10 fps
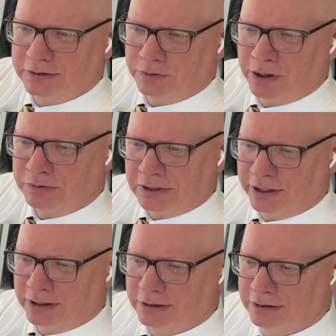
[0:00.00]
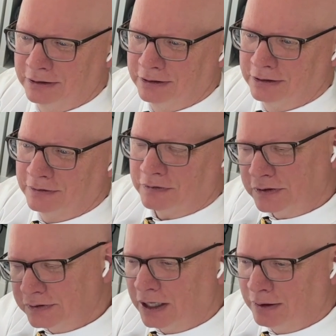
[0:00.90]
So that was like the
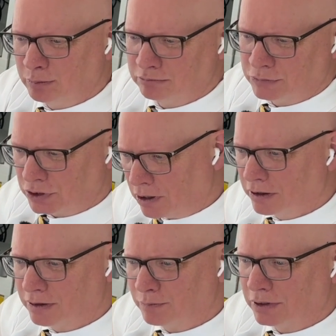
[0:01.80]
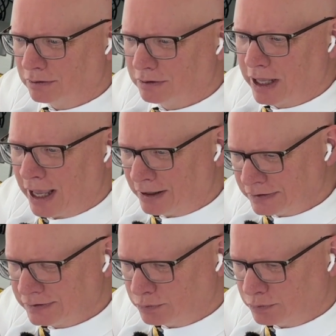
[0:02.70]
same document as the